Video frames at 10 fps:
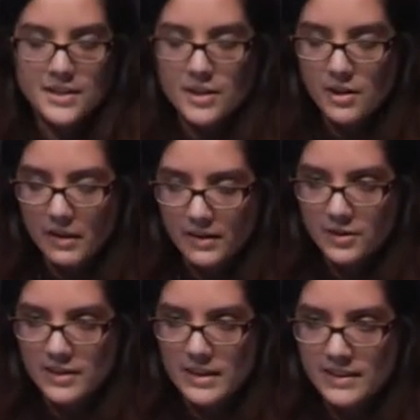no
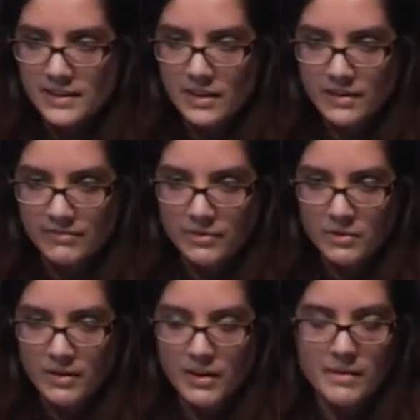exercises on the
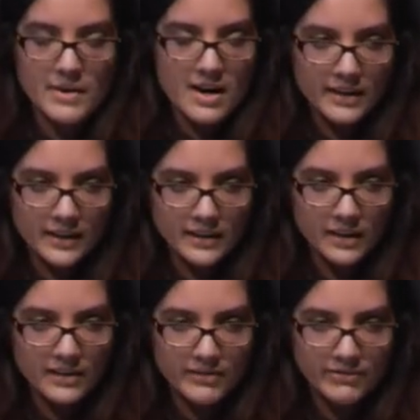floor, I'm not getting
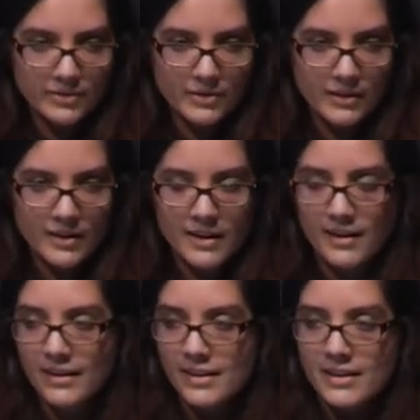on the floor,
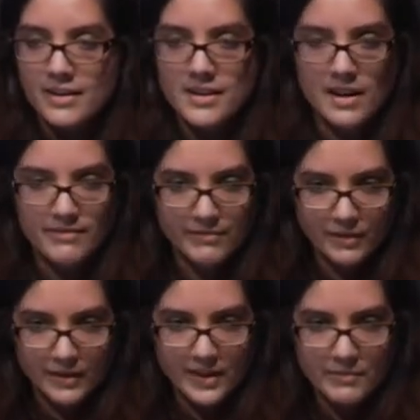not for
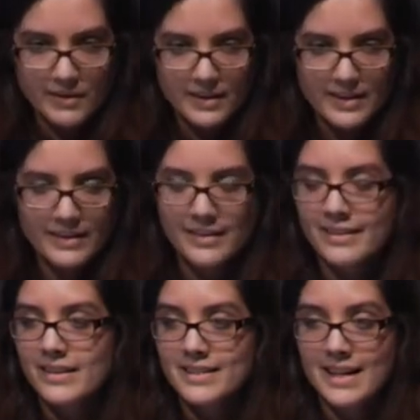anyone,
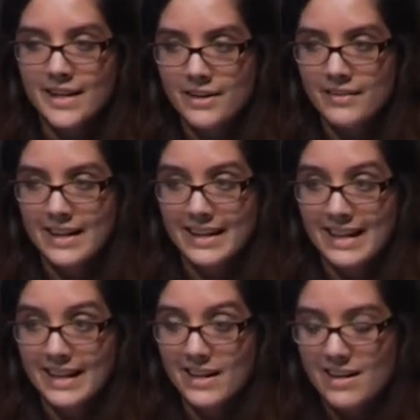because I know that I
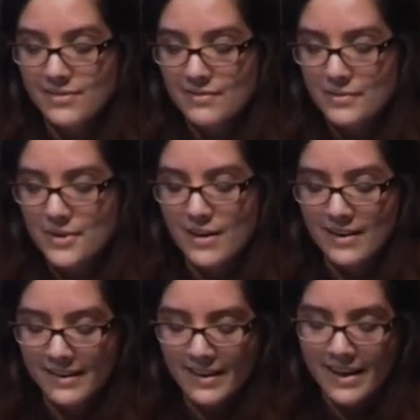can't get off the floor.
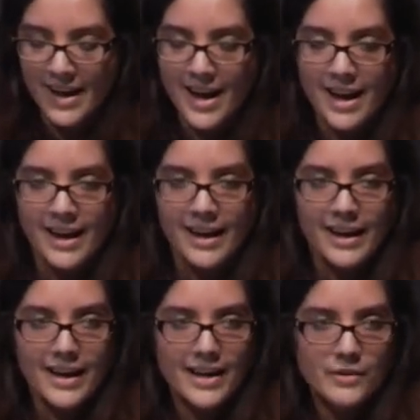
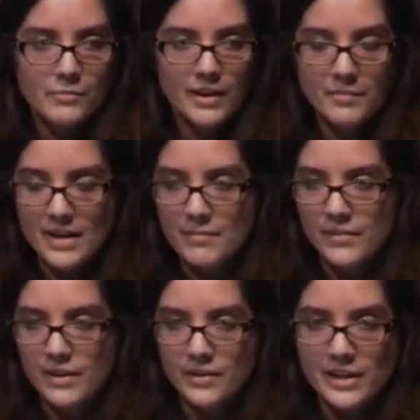And one
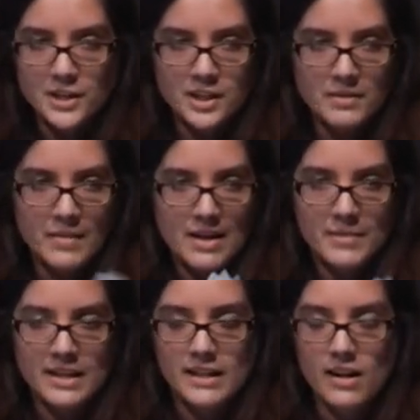member, who actually may
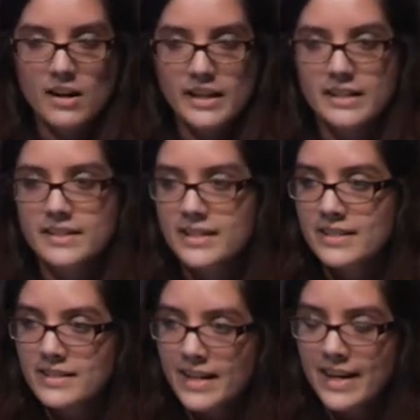be in the audience,
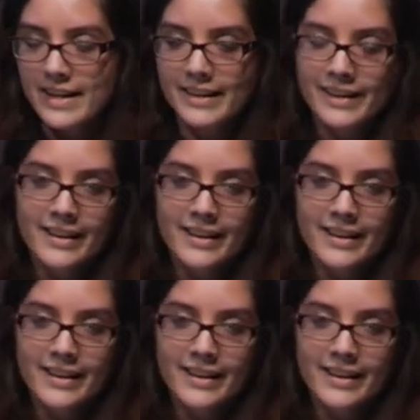said,